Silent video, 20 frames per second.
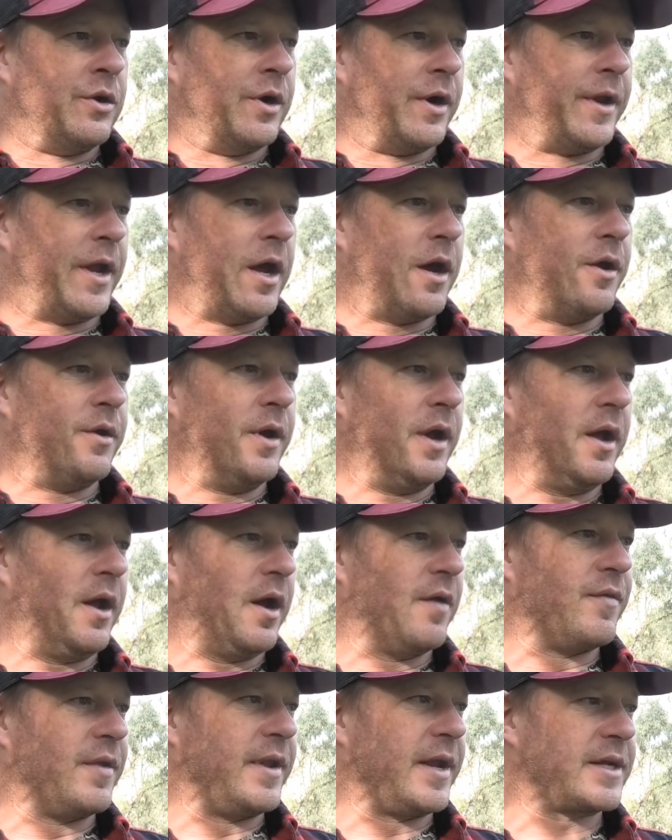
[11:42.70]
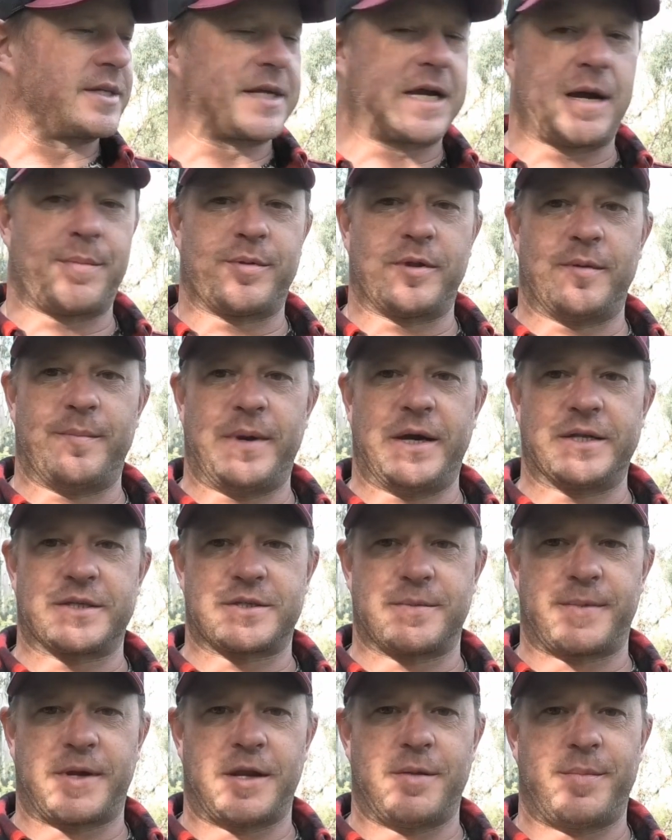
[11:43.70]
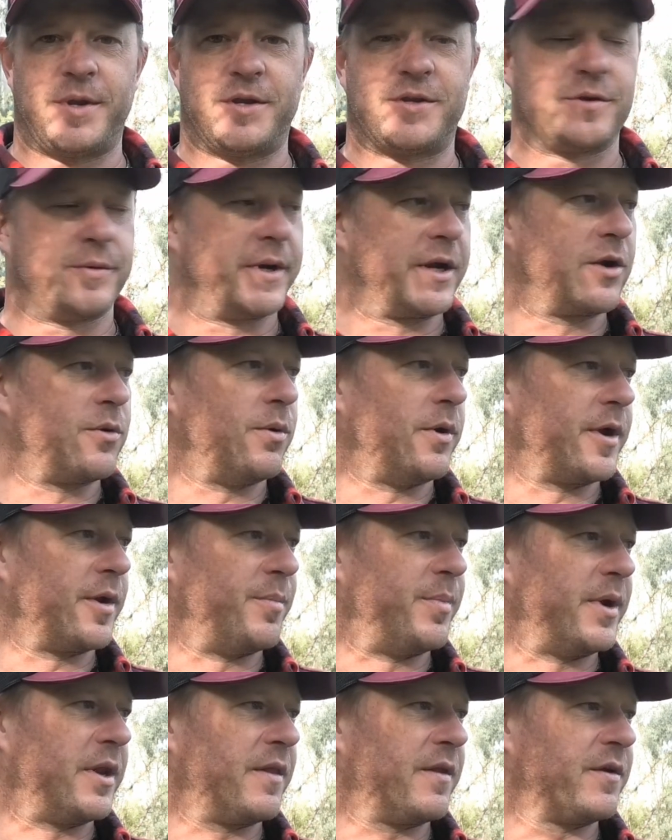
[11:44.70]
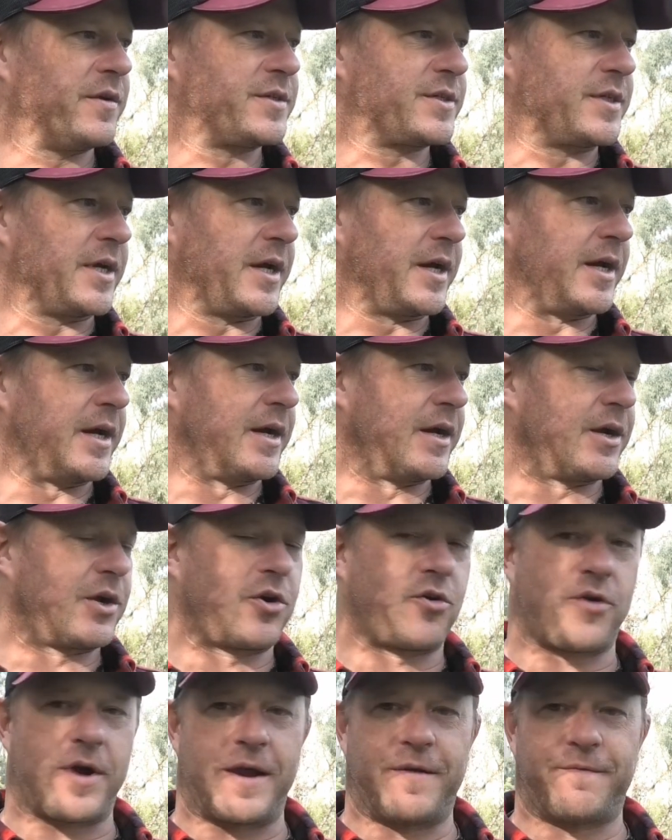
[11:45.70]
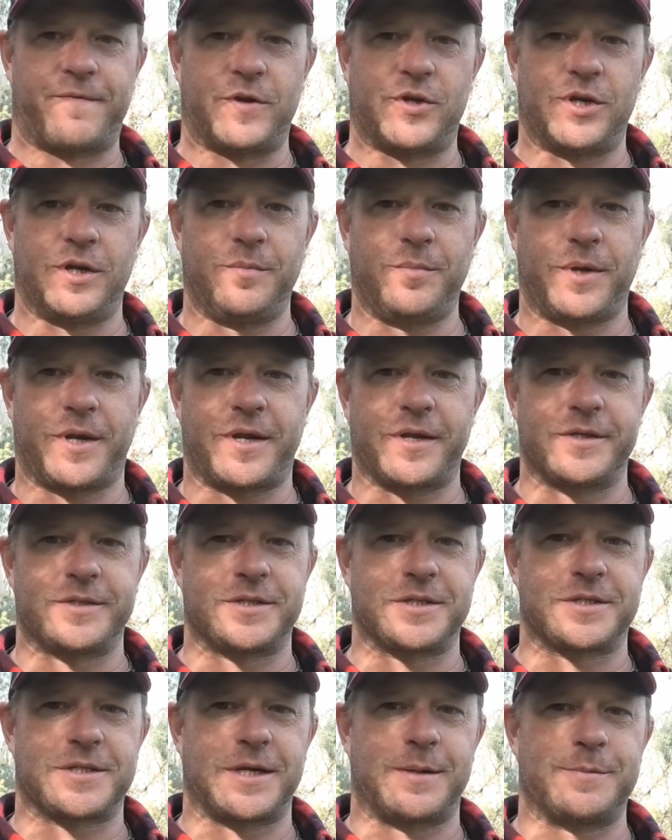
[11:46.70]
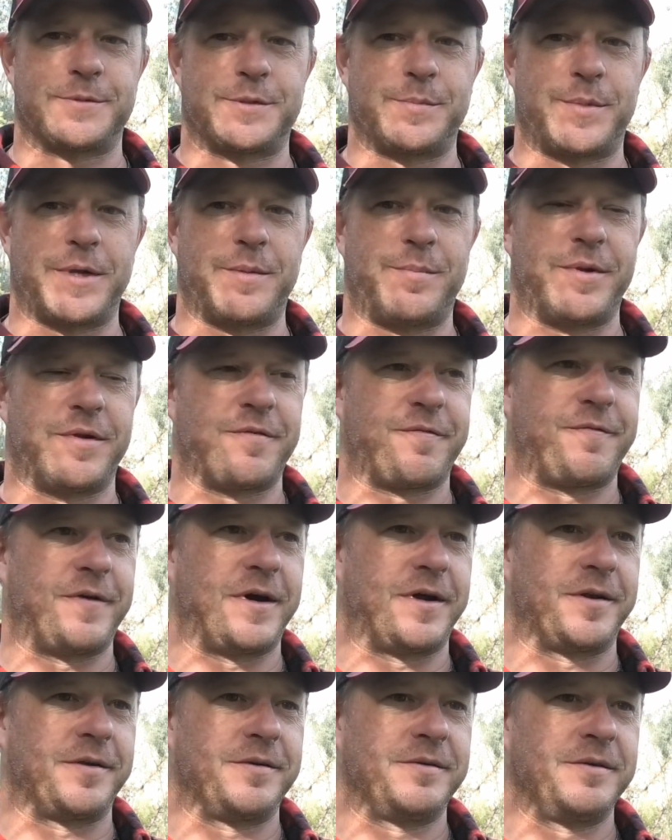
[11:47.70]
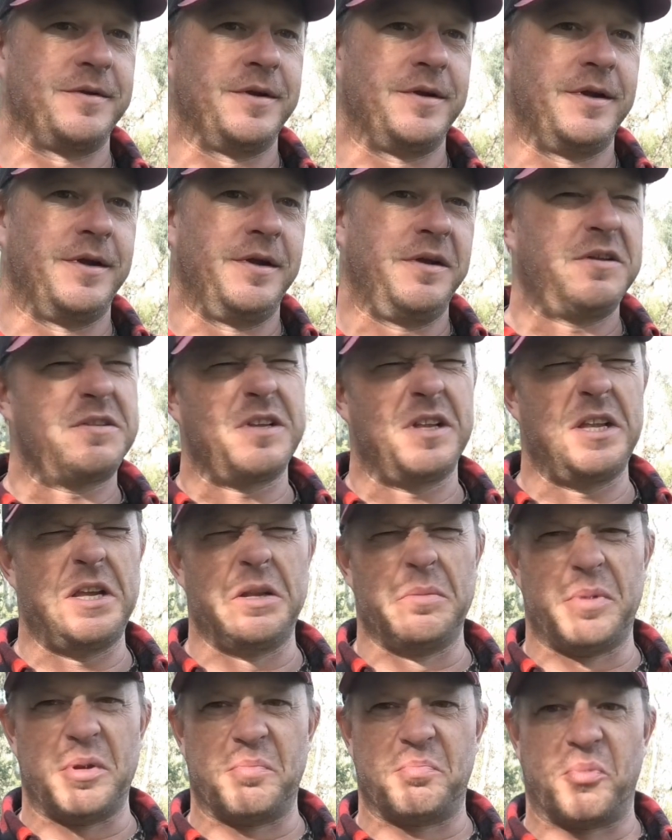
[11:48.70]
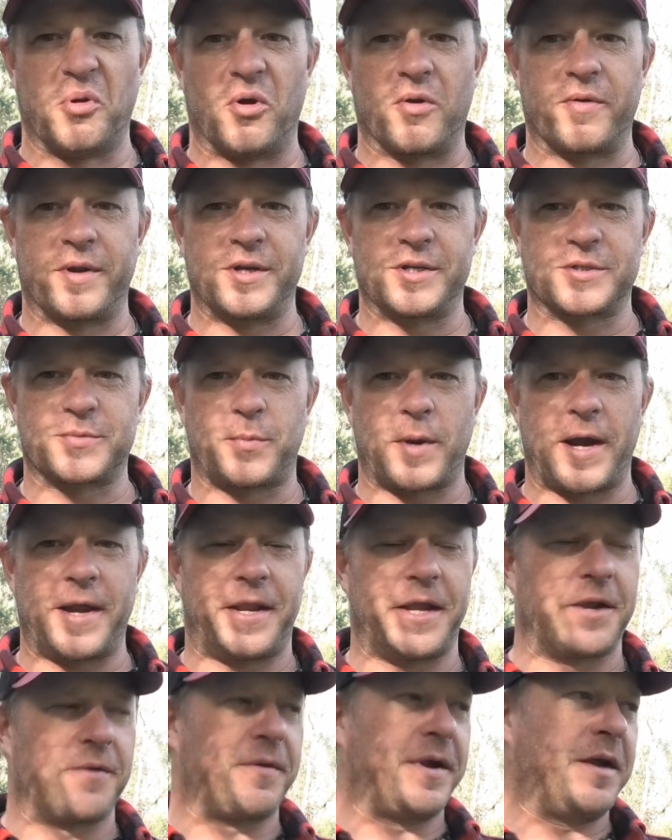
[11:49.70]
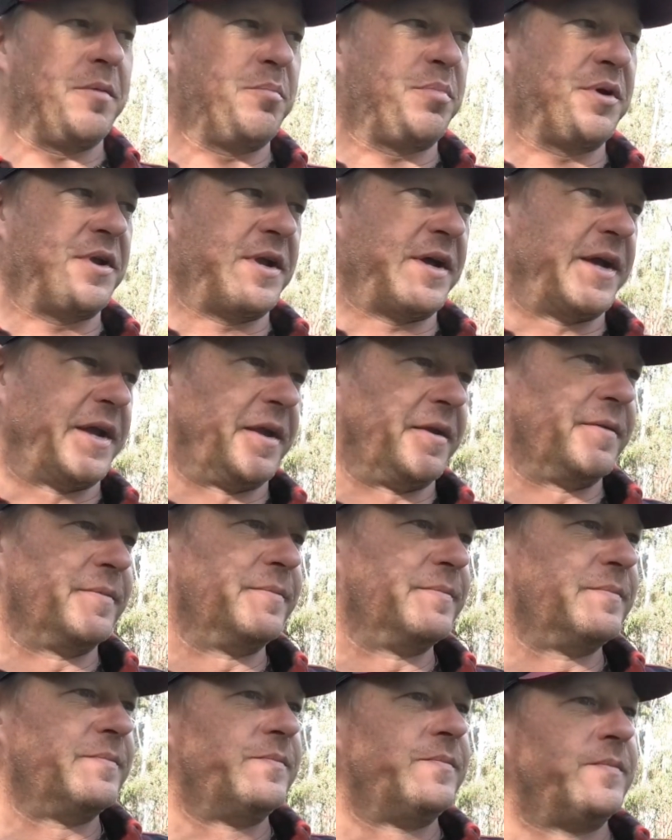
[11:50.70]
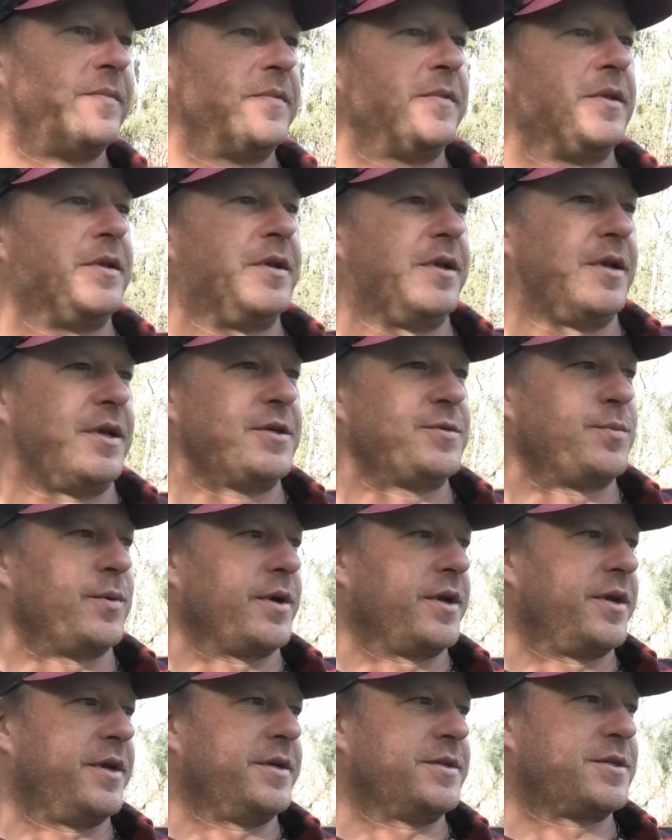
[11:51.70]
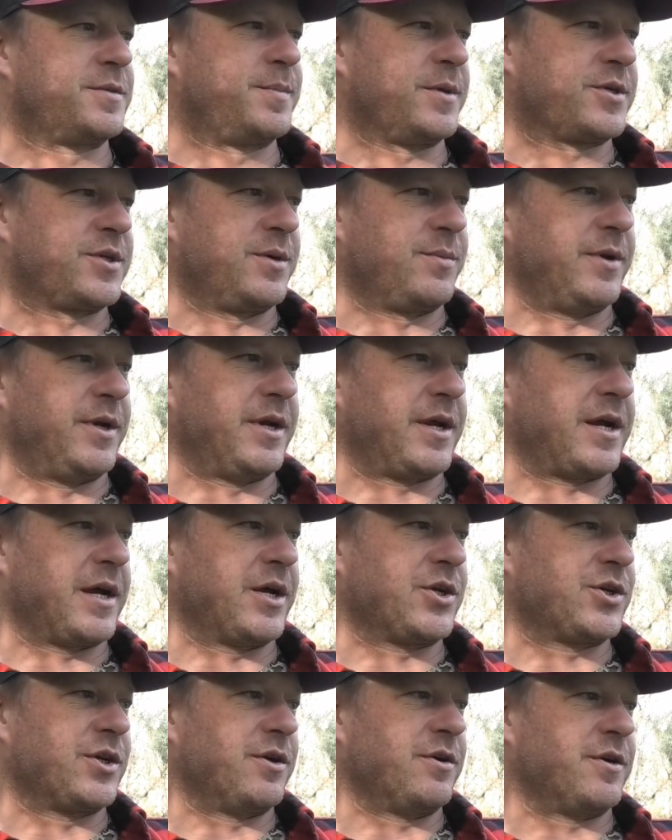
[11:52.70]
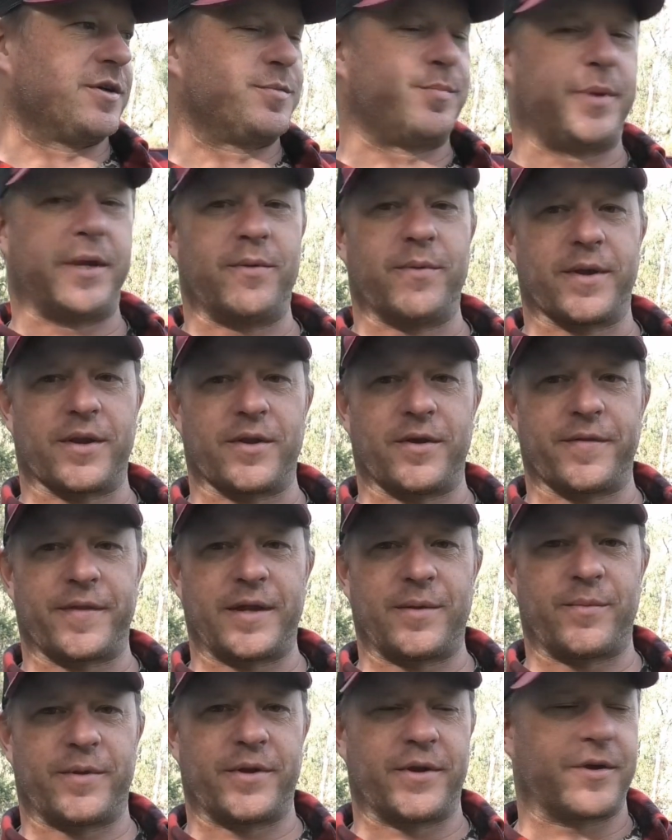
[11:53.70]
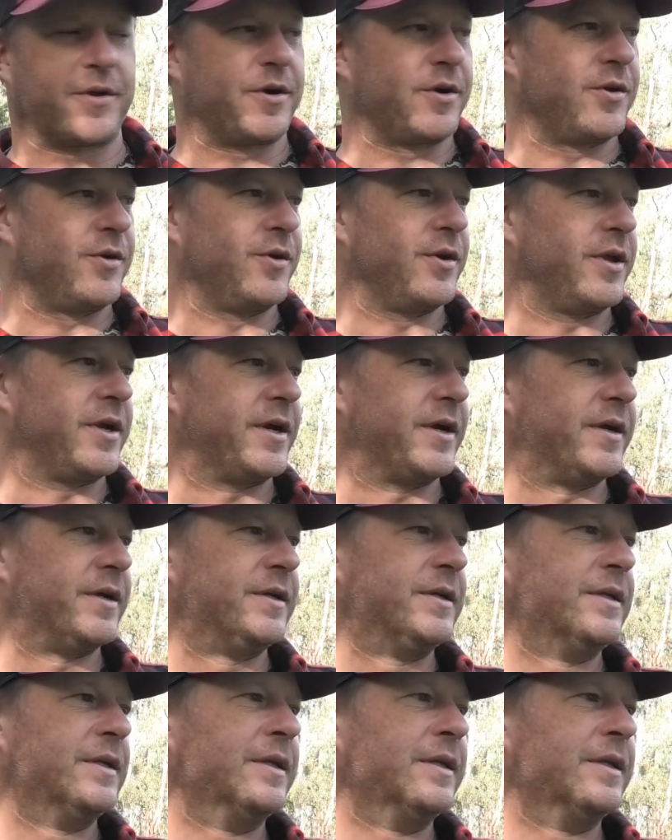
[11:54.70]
I know over the next couple of months I'm going to be doing quite a bit of this cray fishing because it seems to be a bit of fun. A little bit boring just waiting around, but hey, it is what it is, especially when you catch a nice big one like that one I got earlier.